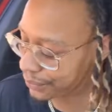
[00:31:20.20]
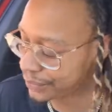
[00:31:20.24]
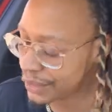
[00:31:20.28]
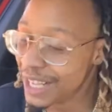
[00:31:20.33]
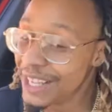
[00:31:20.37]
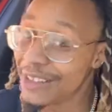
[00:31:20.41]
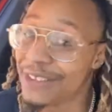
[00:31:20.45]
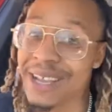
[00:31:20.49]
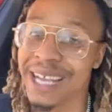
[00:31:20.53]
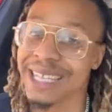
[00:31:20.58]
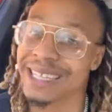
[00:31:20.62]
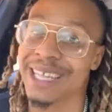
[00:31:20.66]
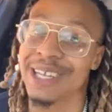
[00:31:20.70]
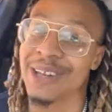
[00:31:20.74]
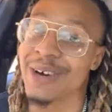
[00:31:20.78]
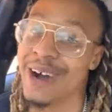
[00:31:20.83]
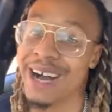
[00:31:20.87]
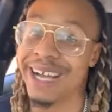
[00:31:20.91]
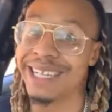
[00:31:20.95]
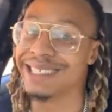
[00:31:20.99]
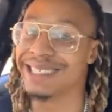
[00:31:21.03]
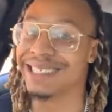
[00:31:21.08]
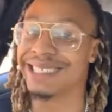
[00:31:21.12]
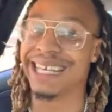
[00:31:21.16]
You got that little
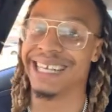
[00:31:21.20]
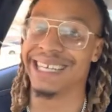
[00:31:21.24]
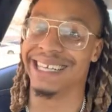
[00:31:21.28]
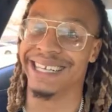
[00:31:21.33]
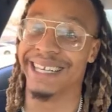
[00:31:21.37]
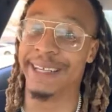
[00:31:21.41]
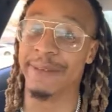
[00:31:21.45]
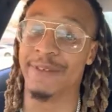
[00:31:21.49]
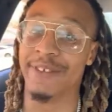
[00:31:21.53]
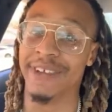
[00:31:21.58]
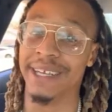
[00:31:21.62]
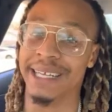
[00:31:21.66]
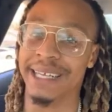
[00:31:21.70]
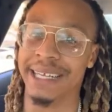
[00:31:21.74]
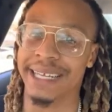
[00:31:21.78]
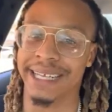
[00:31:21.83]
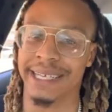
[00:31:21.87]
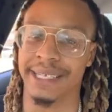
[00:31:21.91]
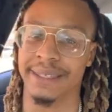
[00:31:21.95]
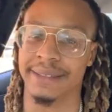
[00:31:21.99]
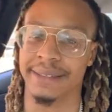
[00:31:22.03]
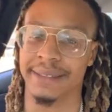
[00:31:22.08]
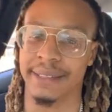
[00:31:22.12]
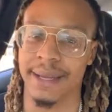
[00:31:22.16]
unsettling feeling in
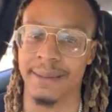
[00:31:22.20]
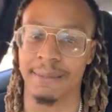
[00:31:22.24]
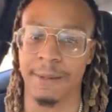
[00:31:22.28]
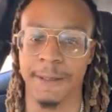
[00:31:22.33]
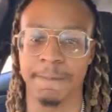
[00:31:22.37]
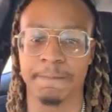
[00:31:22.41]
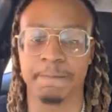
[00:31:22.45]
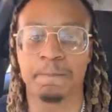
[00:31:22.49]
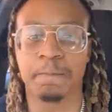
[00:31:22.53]
your stomach.